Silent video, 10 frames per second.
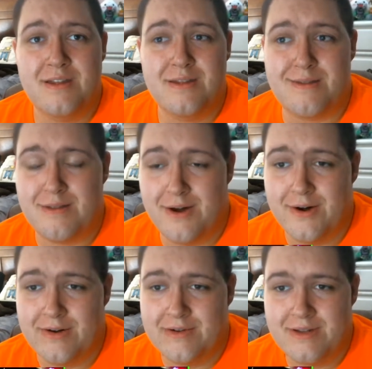
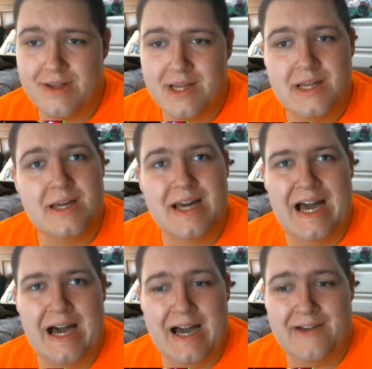So,
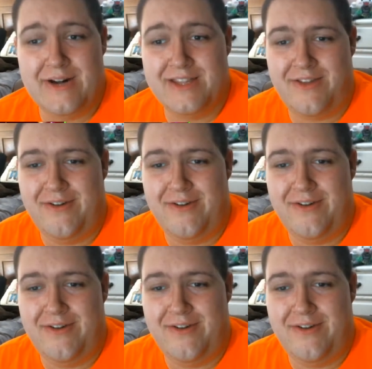I want